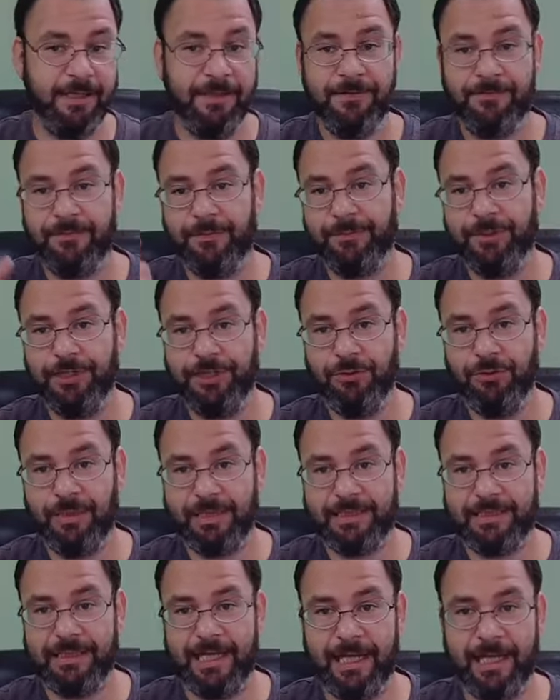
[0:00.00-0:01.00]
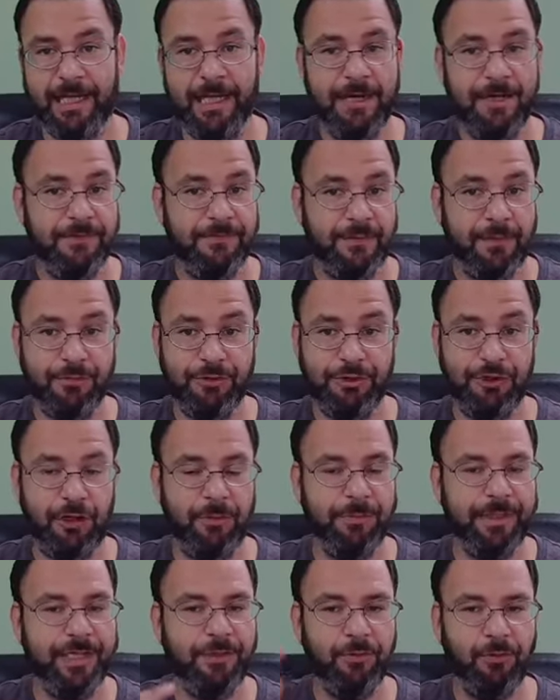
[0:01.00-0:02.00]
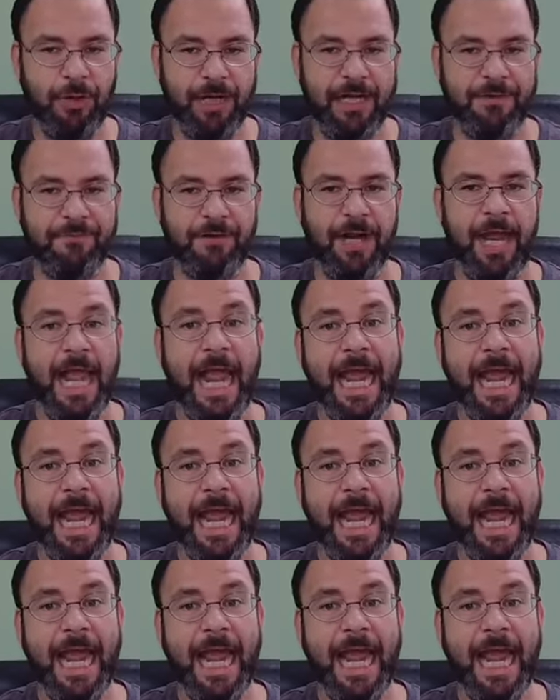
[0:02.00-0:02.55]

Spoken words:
from the USA, from Germany, whatever,